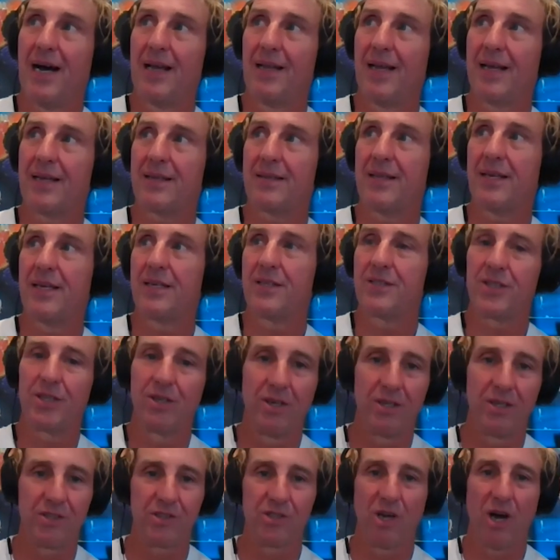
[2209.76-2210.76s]
I like things
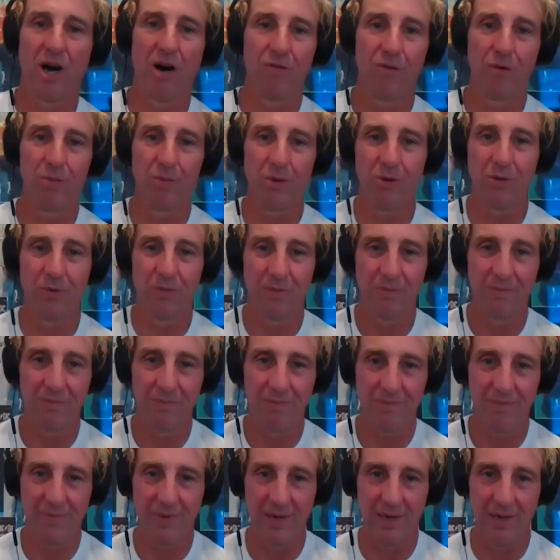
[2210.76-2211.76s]
that are unsolvable.
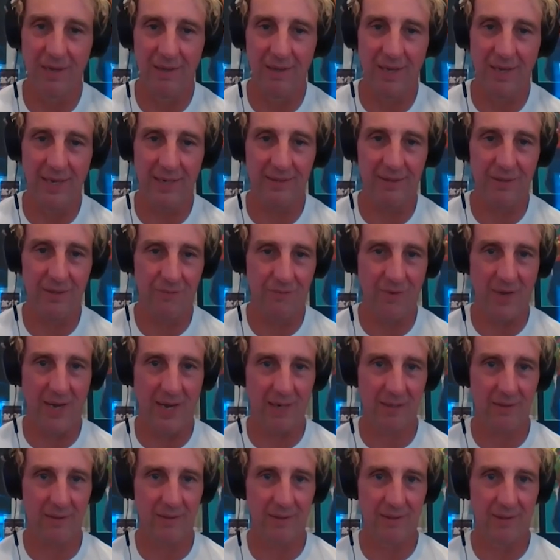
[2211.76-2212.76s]
I like the
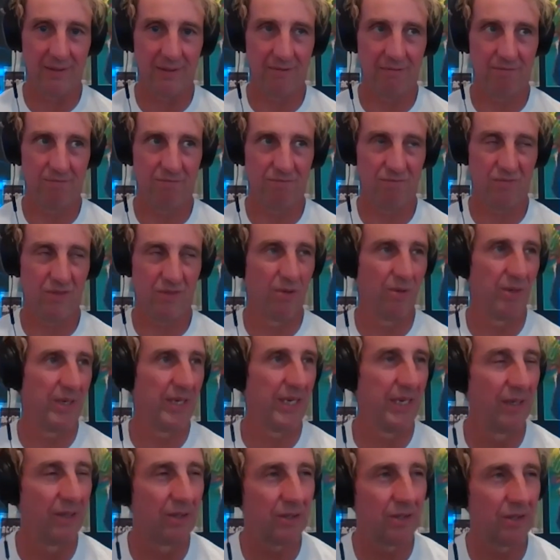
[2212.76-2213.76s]
fact that
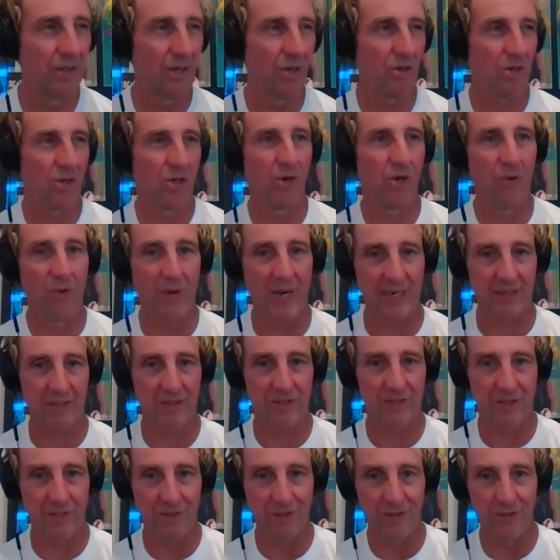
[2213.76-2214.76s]
there is no
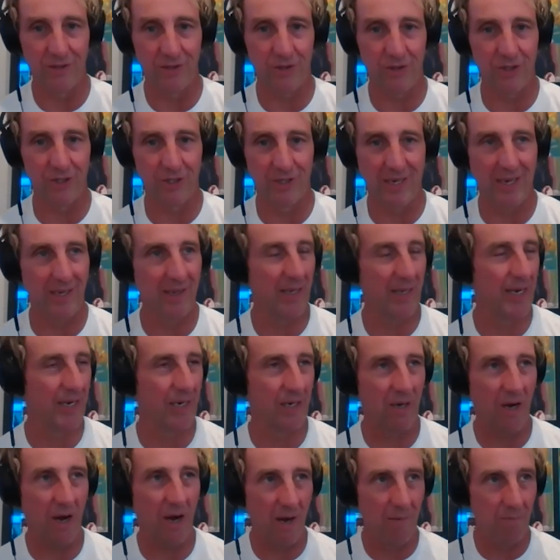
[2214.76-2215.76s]
correct solution. I
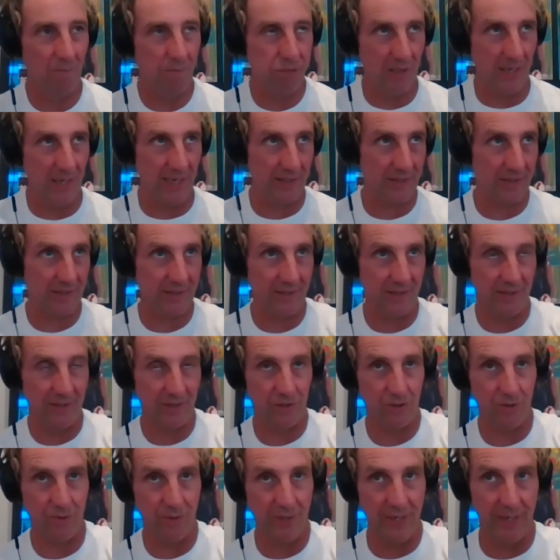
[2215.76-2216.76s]
like complex
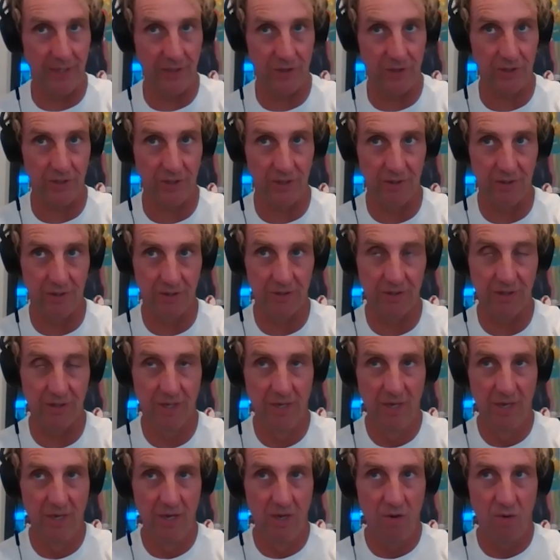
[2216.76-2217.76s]

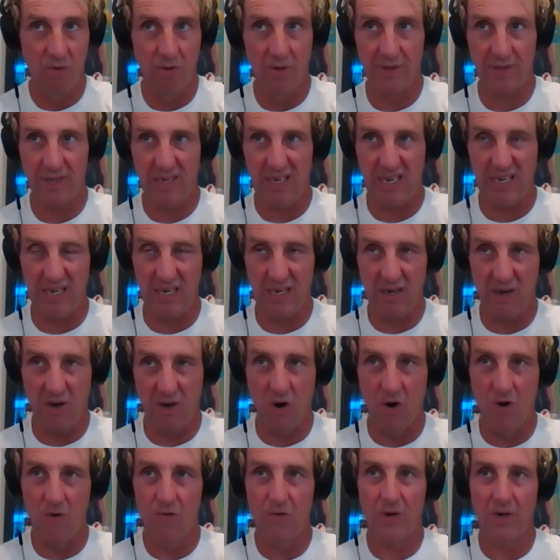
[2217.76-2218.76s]
situations with
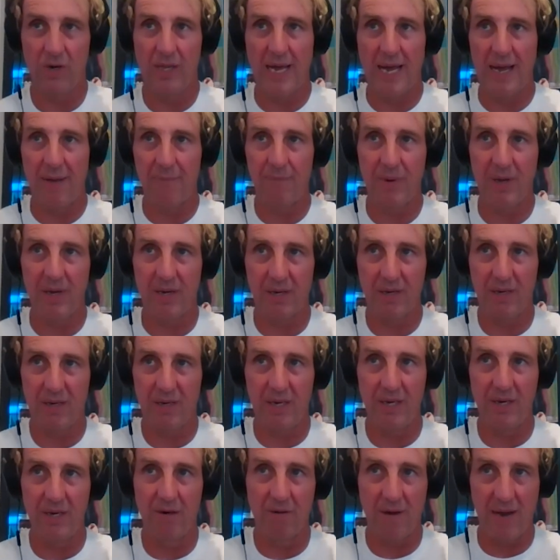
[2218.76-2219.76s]

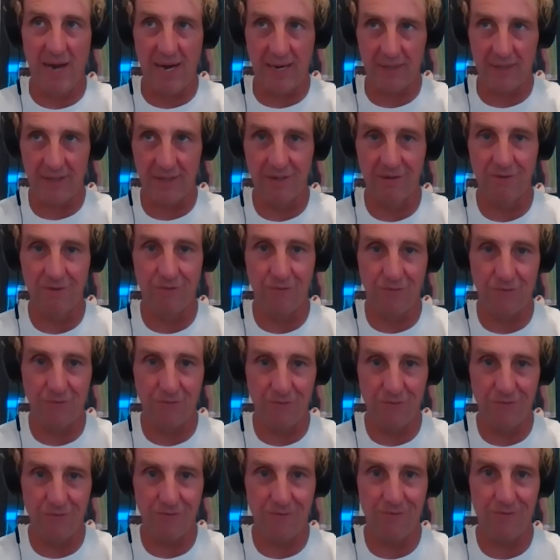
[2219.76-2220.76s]
overlapping interactive